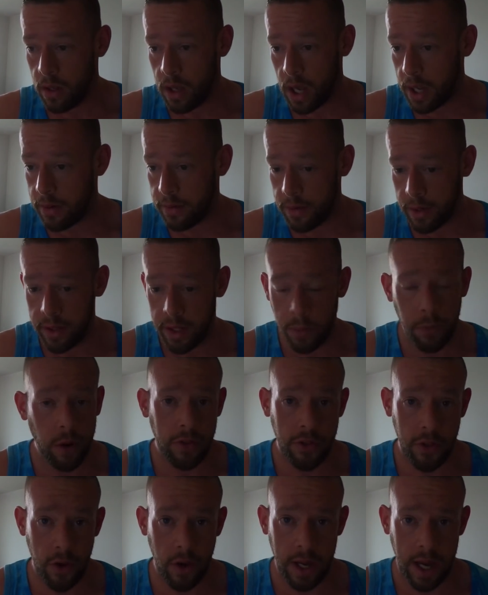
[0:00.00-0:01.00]
And they were
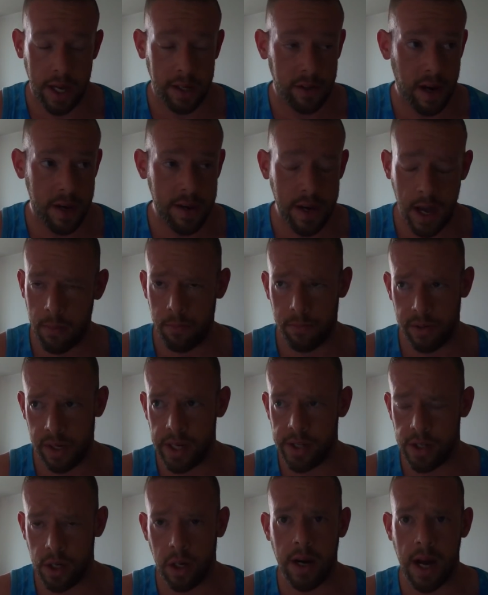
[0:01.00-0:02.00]
on 38 grand. I'm
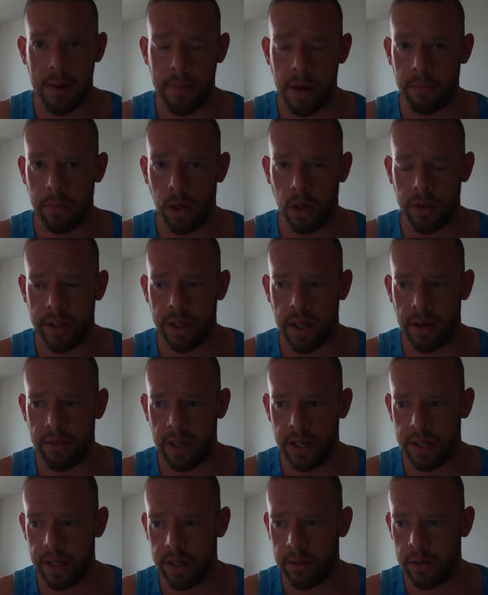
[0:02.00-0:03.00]
pretty sure I'm on more than that
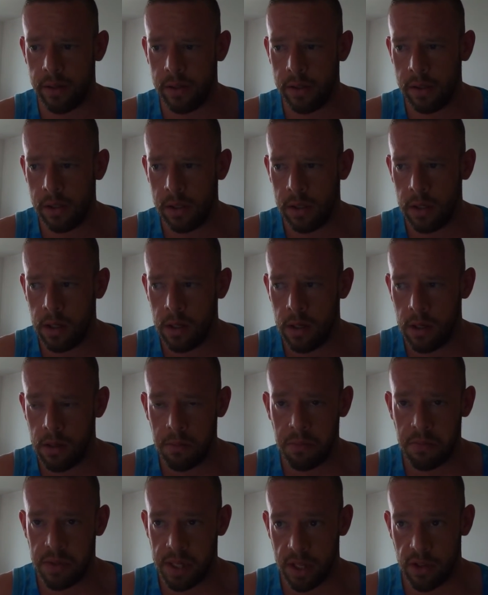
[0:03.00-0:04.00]
right now.
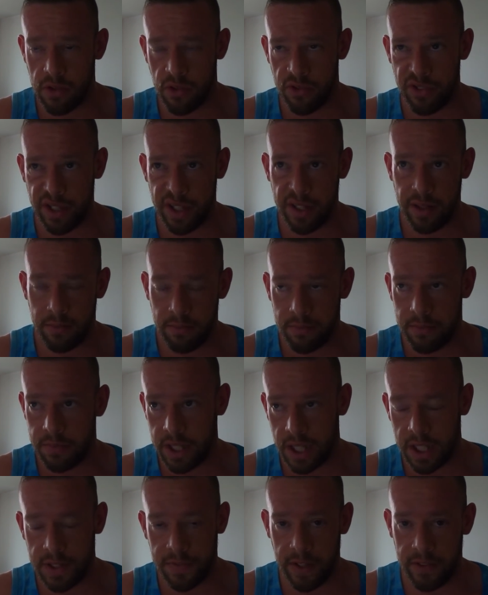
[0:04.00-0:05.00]
600,
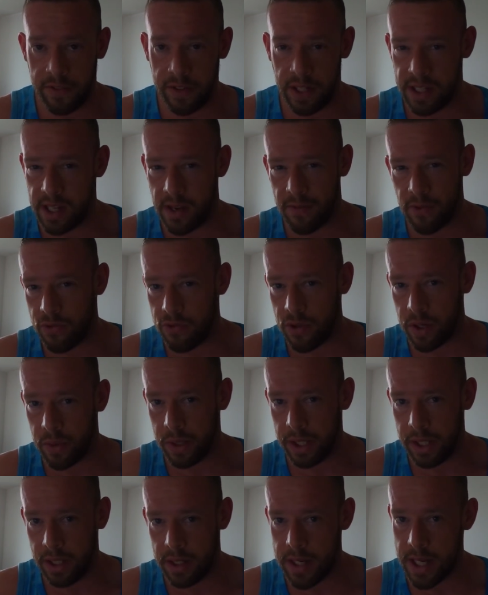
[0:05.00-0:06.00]
650, 700 a
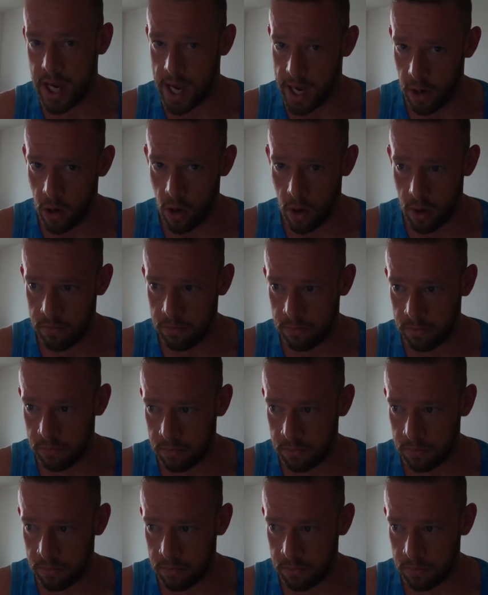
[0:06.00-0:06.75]
week take home.